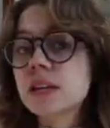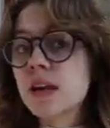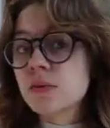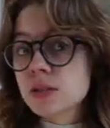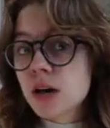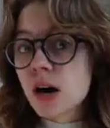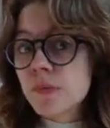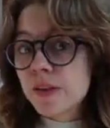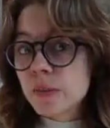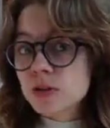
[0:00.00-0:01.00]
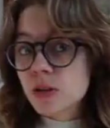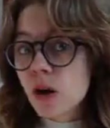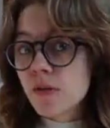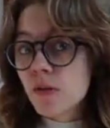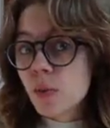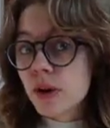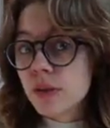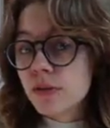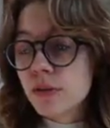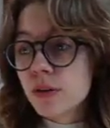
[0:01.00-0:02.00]
and it was 50% off
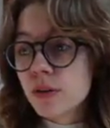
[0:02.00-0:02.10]
with